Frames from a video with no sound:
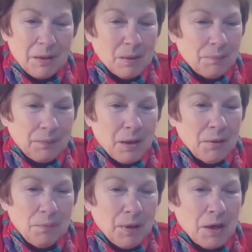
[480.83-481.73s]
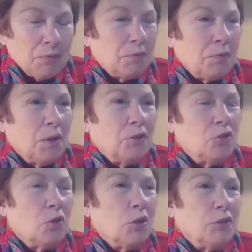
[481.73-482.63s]
Yeah, I've
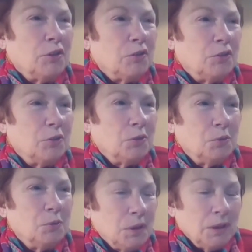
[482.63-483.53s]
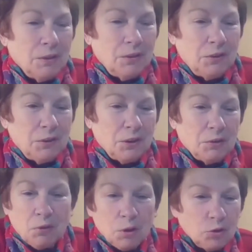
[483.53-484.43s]
joined it to
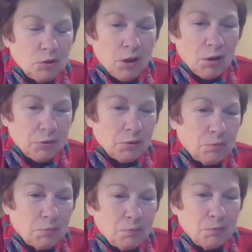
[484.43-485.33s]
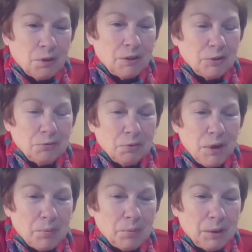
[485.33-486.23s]
see photographs from friends and
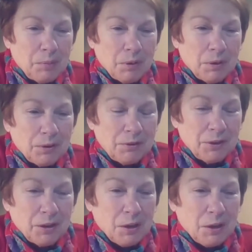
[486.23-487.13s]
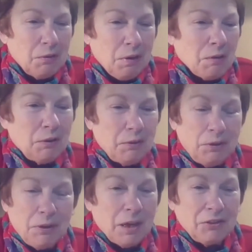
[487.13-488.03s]
family, but other
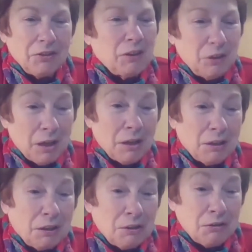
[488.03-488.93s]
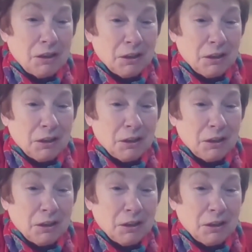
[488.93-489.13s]
than that, I agree.